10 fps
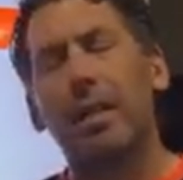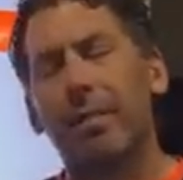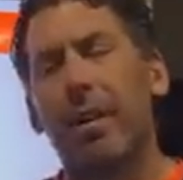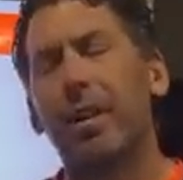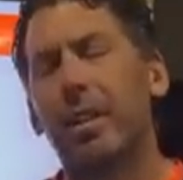
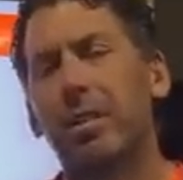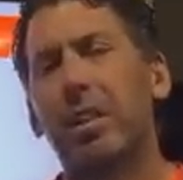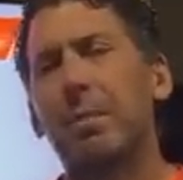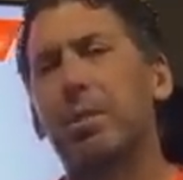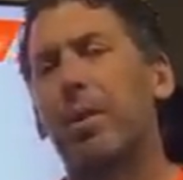a very
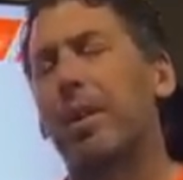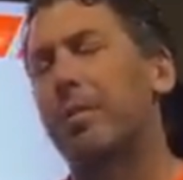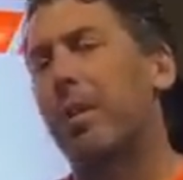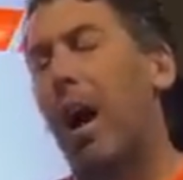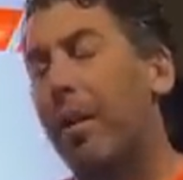seamless
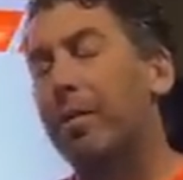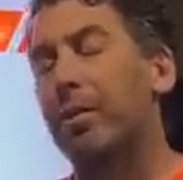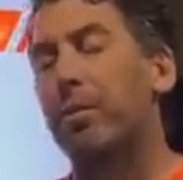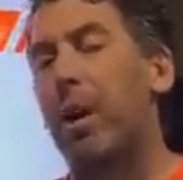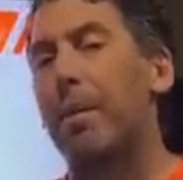race.
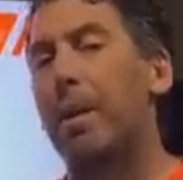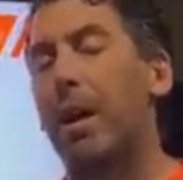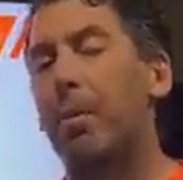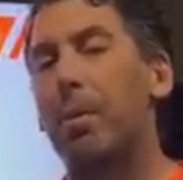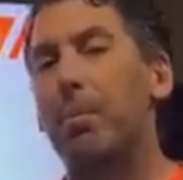Obviously, Rob and
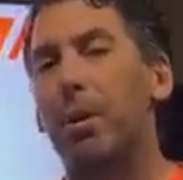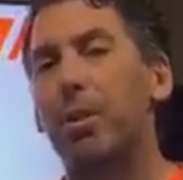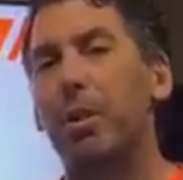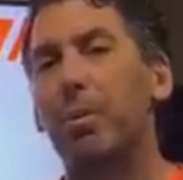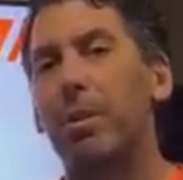I weren't
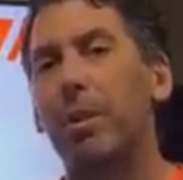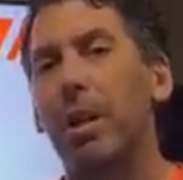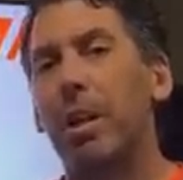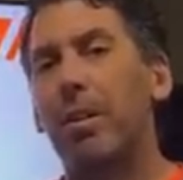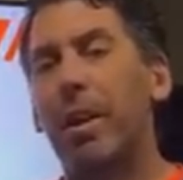pushing. We were
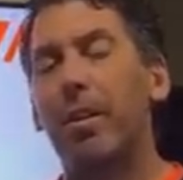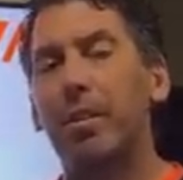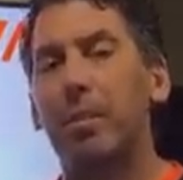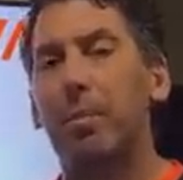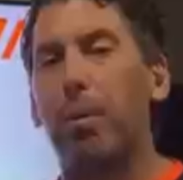there
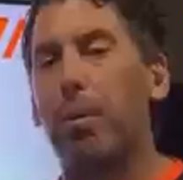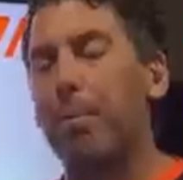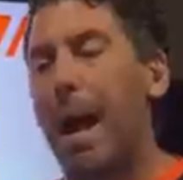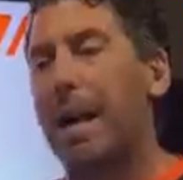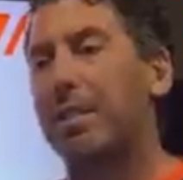to
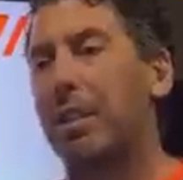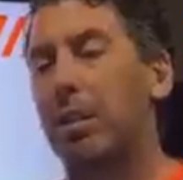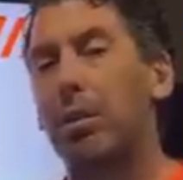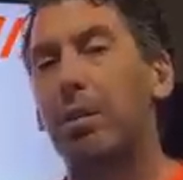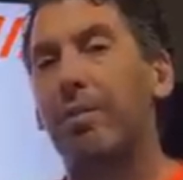support Max
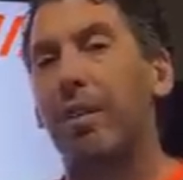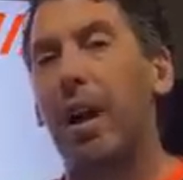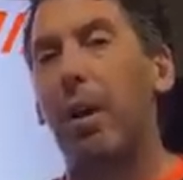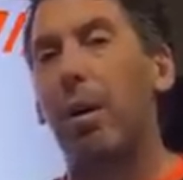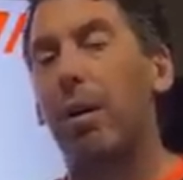and learn for
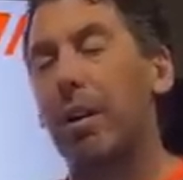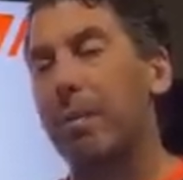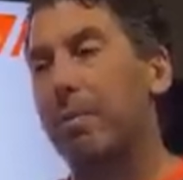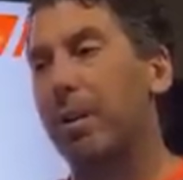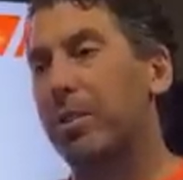how hard
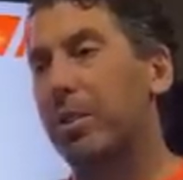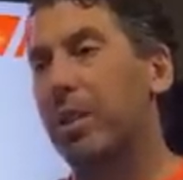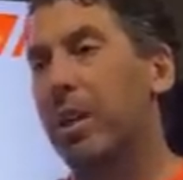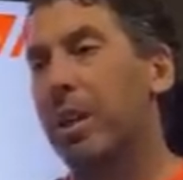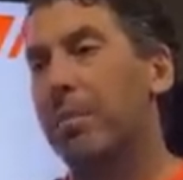he pushed.
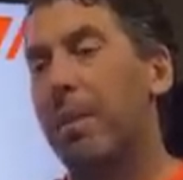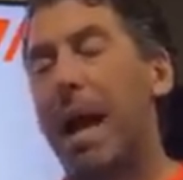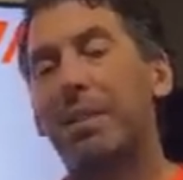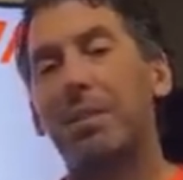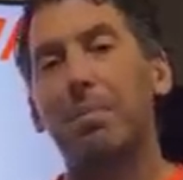
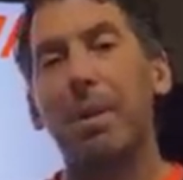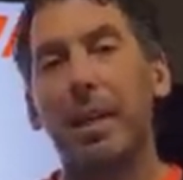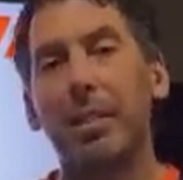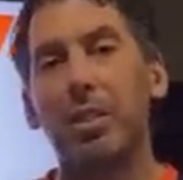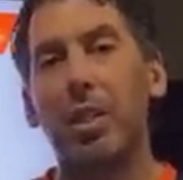Max's
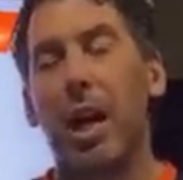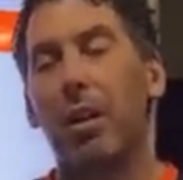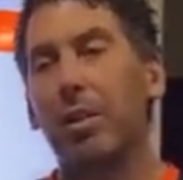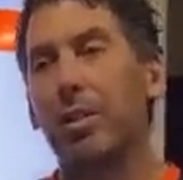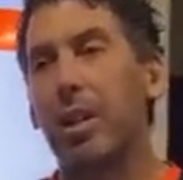biggest
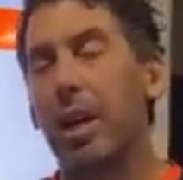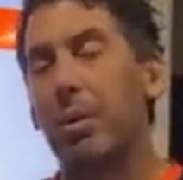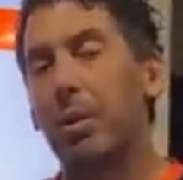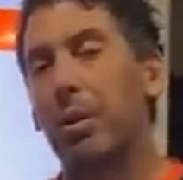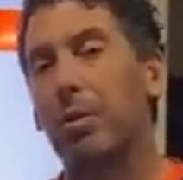challenge,
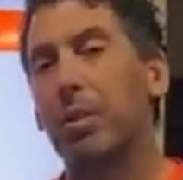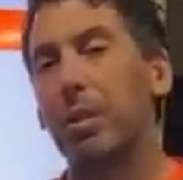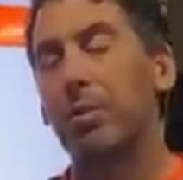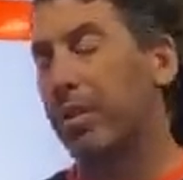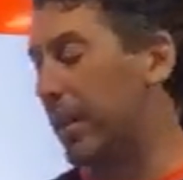we learned
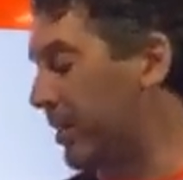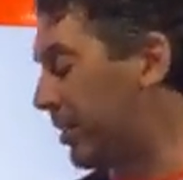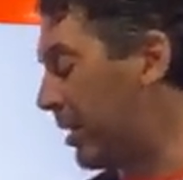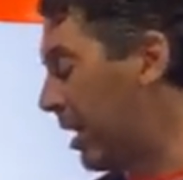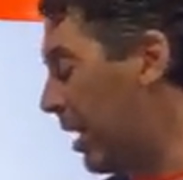2
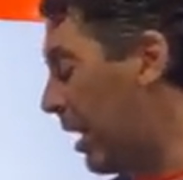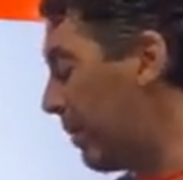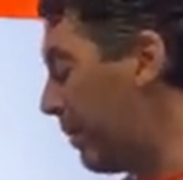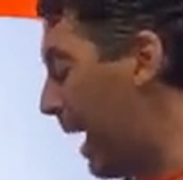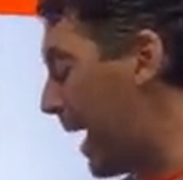things
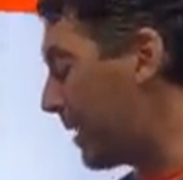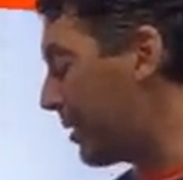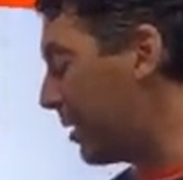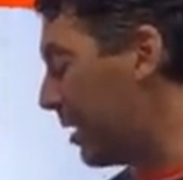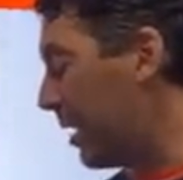on
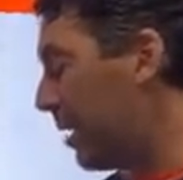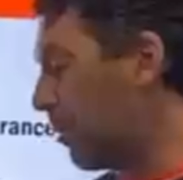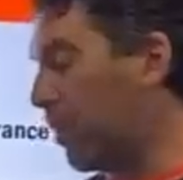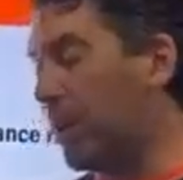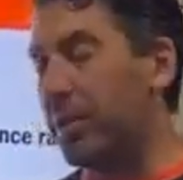Max,
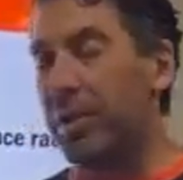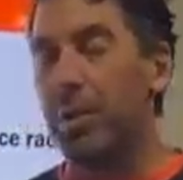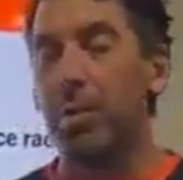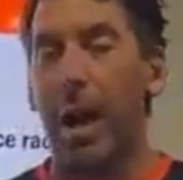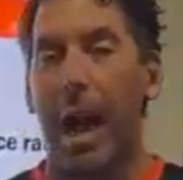was
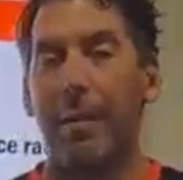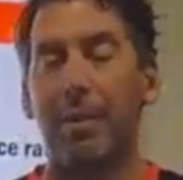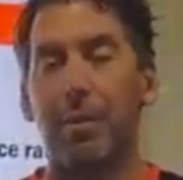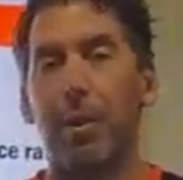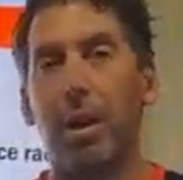you
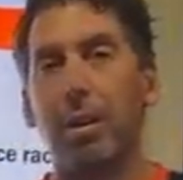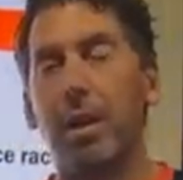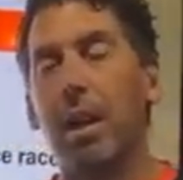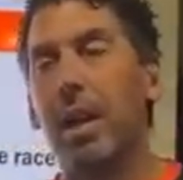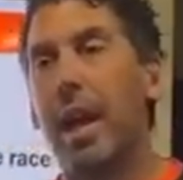have to run